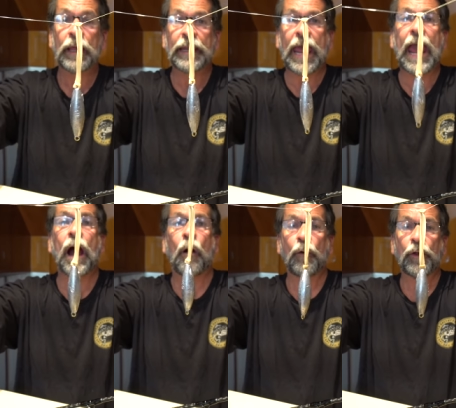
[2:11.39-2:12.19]

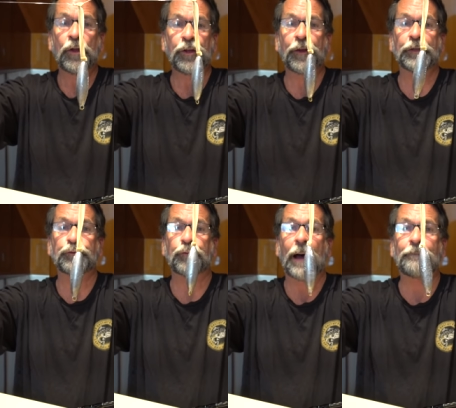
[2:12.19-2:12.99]
Now, you can
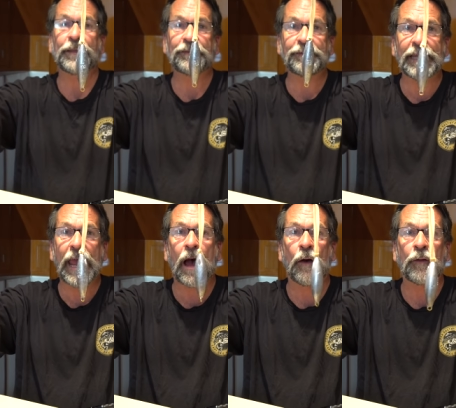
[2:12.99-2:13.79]
drop this
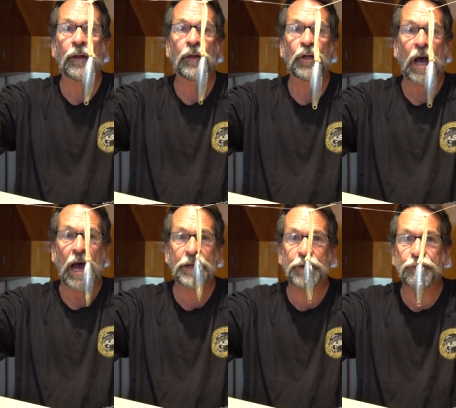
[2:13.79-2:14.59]
down
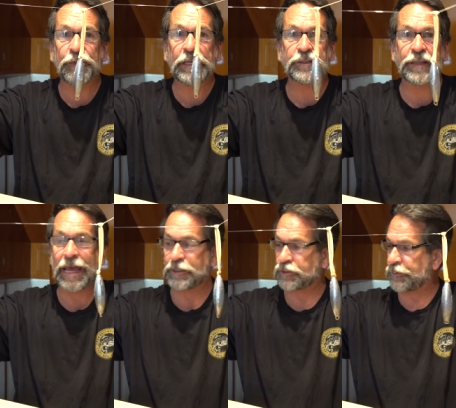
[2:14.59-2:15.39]
100 feet to
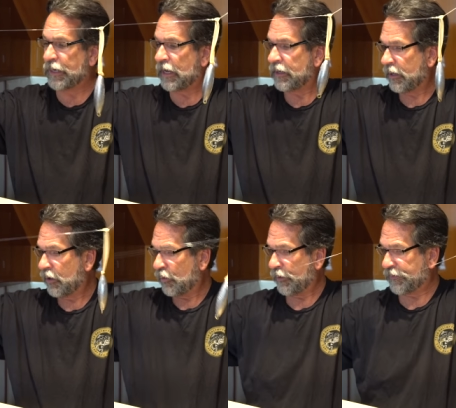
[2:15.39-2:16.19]
that tuna
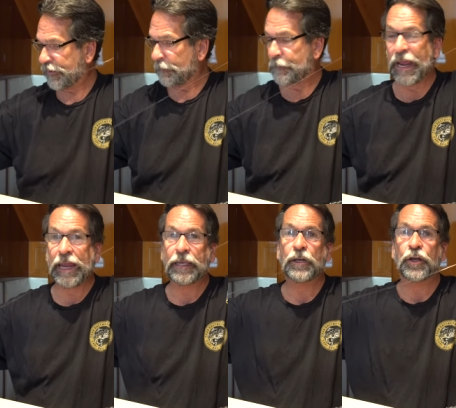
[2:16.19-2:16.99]
with your
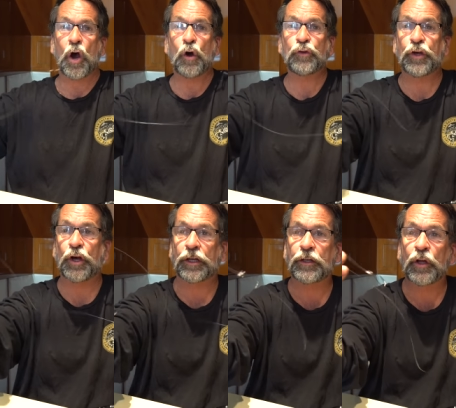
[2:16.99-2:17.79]
bait nose
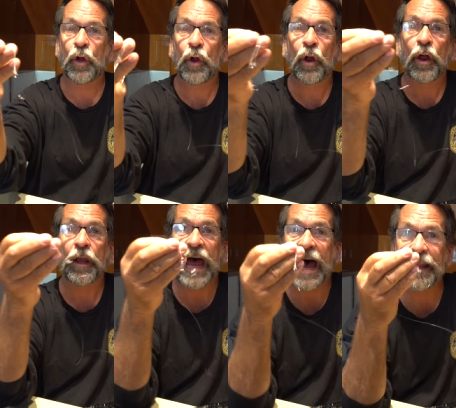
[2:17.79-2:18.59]
hooked.
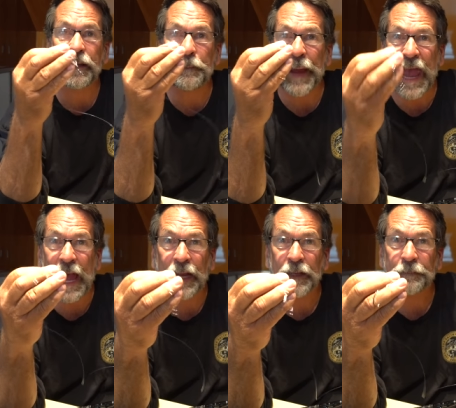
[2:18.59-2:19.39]
Not in the
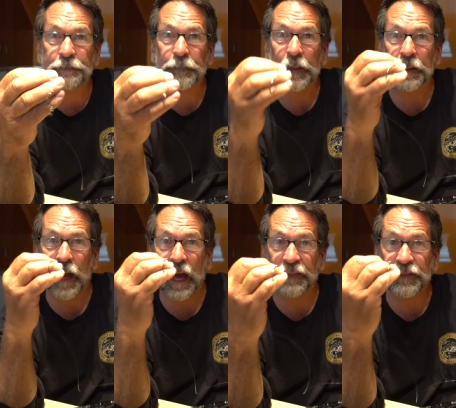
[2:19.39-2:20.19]
back,
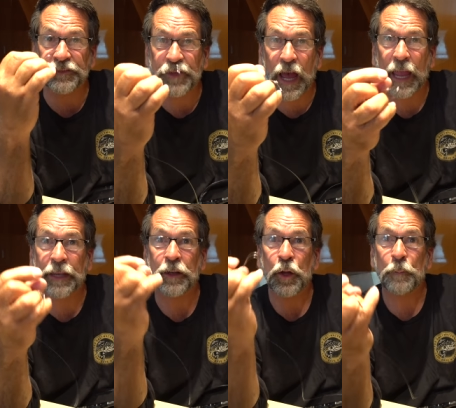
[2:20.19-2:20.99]
not in the
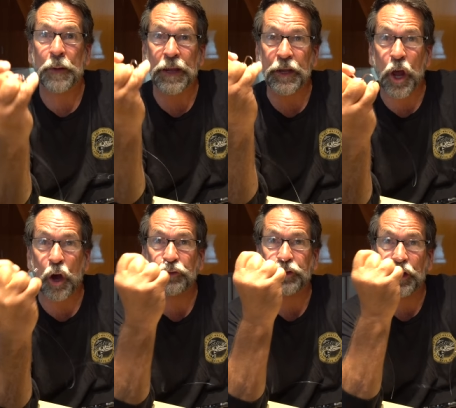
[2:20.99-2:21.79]
side, but
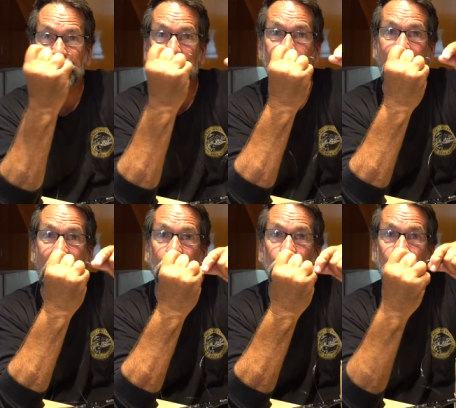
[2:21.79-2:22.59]
nose hook your
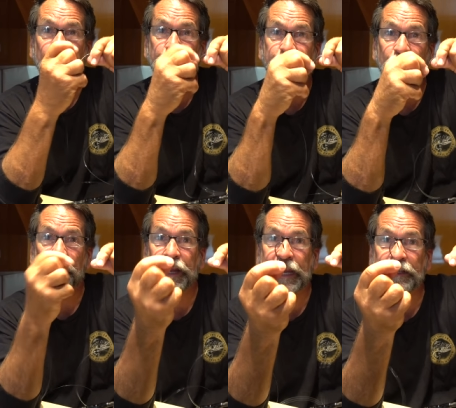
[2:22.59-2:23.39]
mackerel or your
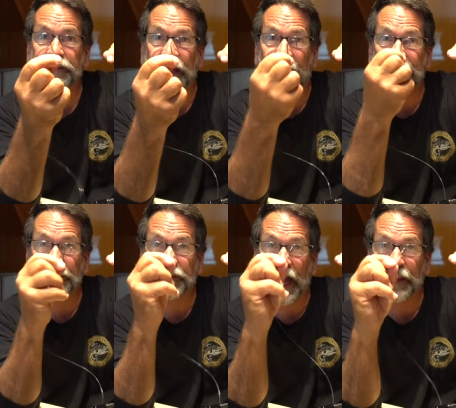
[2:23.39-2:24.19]
sardine side
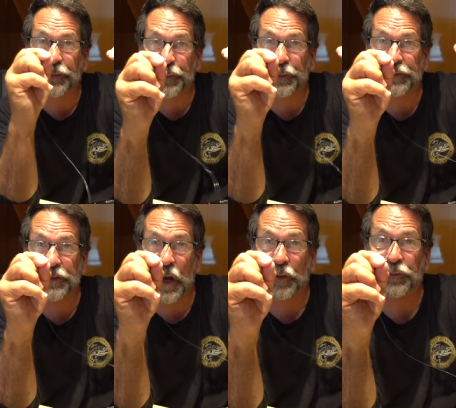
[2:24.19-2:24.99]
to side through his
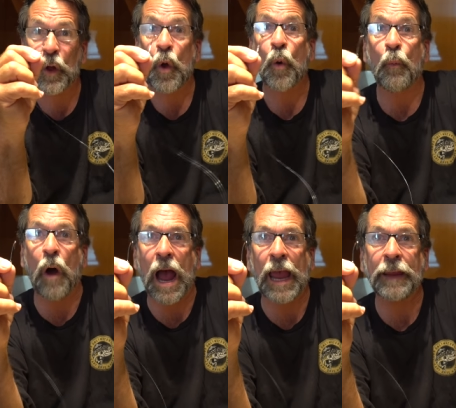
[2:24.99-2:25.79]
nose.
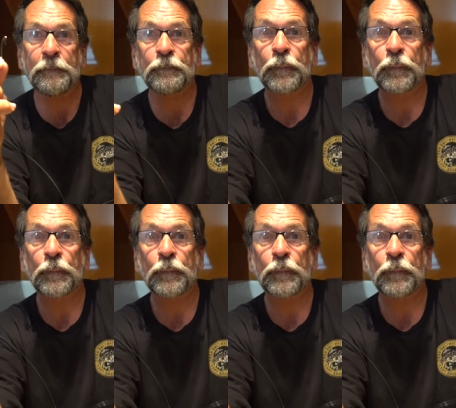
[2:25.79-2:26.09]
Why?